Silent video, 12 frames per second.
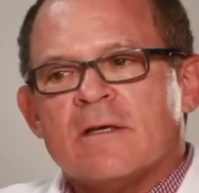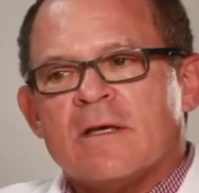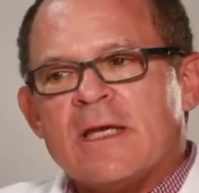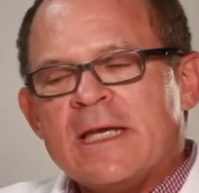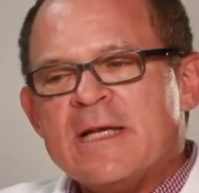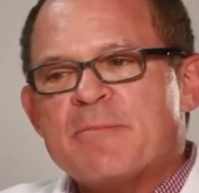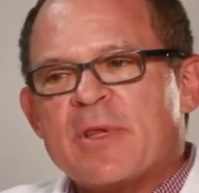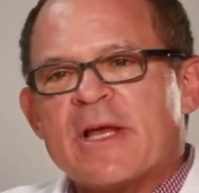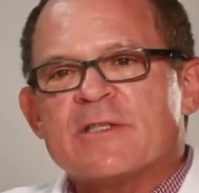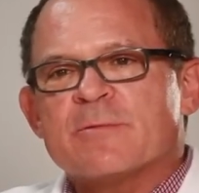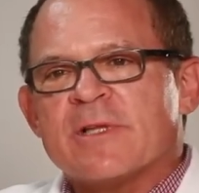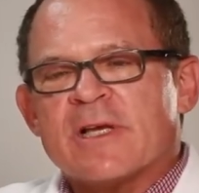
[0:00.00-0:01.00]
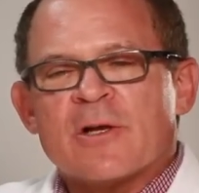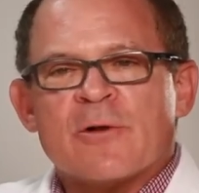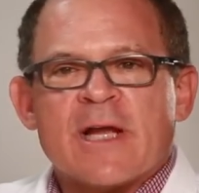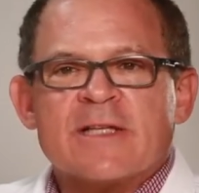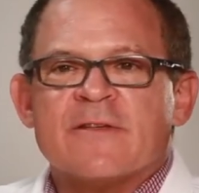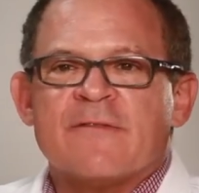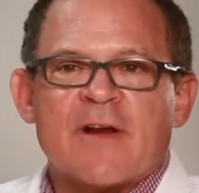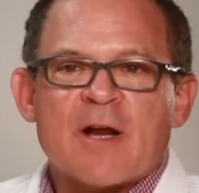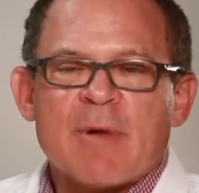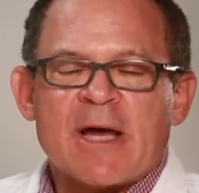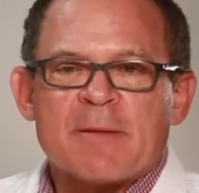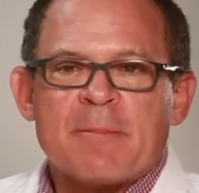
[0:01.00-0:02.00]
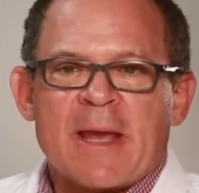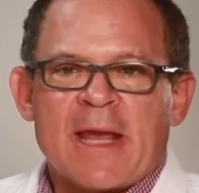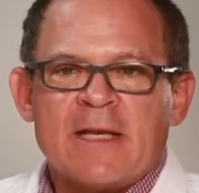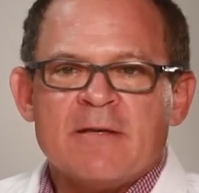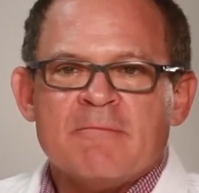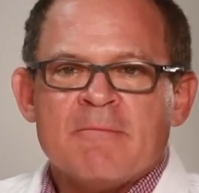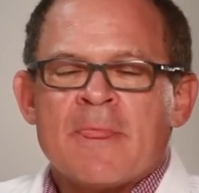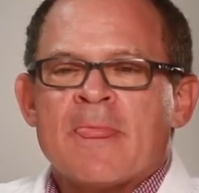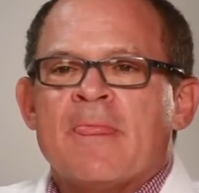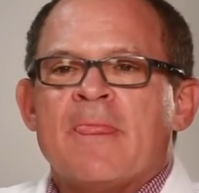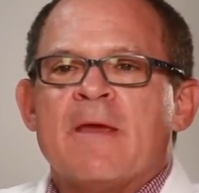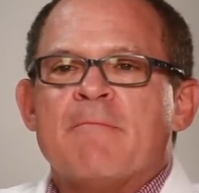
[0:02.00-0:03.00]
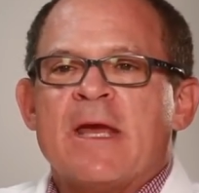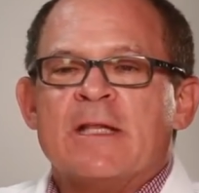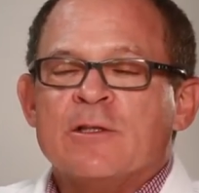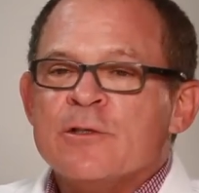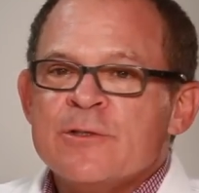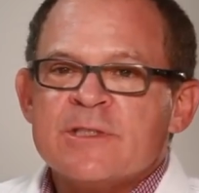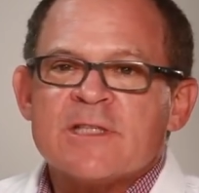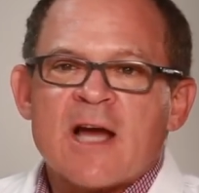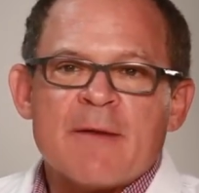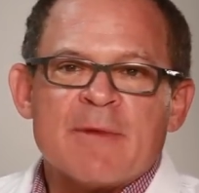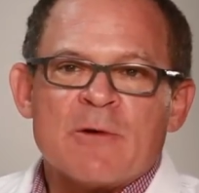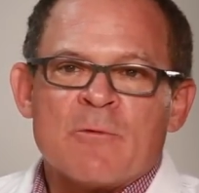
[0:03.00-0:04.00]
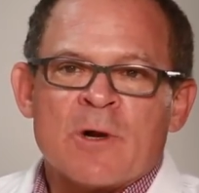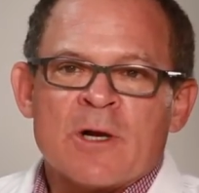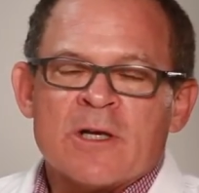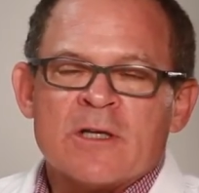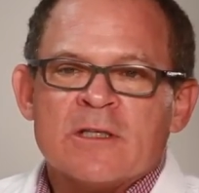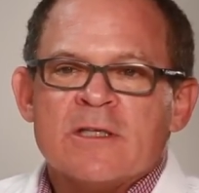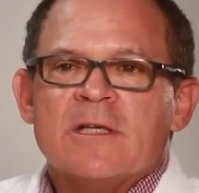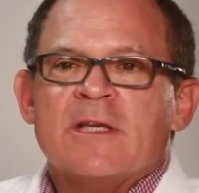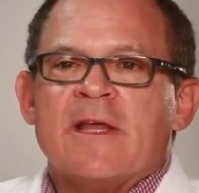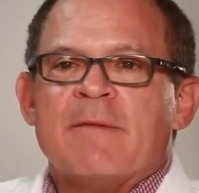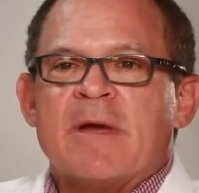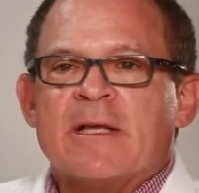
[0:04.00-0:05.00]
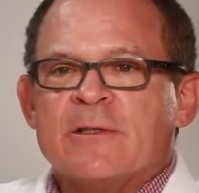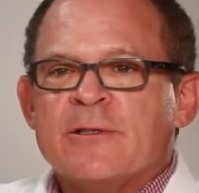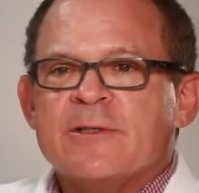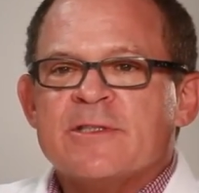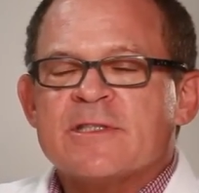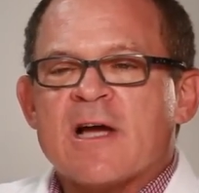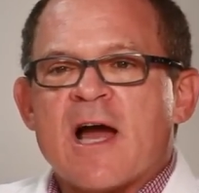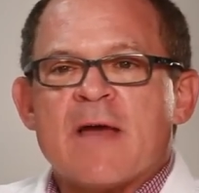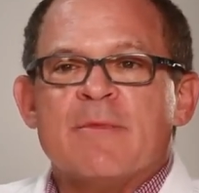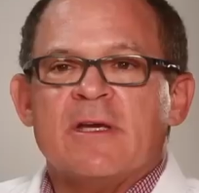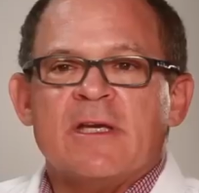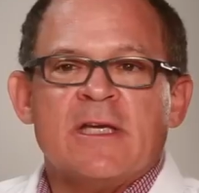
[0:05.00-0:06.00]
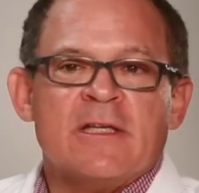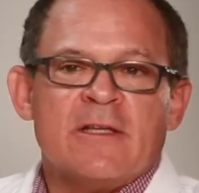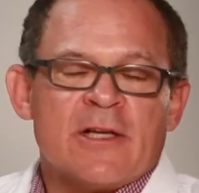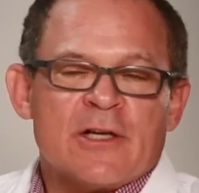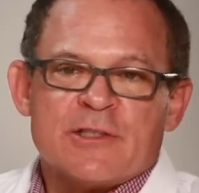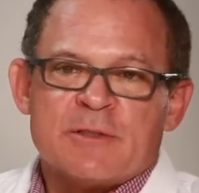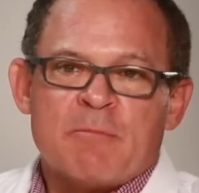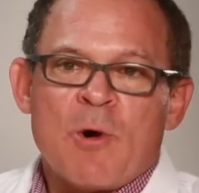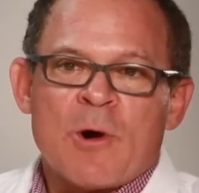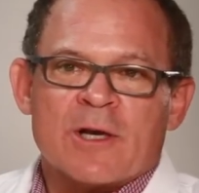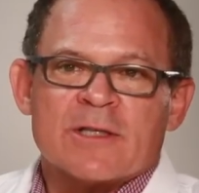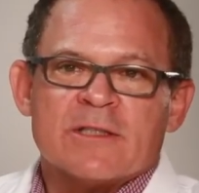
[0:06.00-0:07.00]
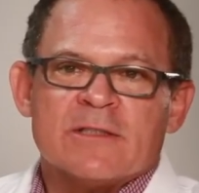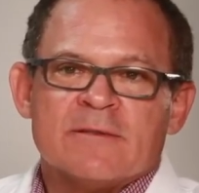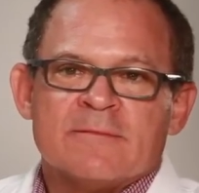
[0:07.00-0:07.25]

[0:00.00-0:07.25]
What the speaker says: in a place where that creates a fair amount of pain. They may lose time at work. They may lose time in their sport.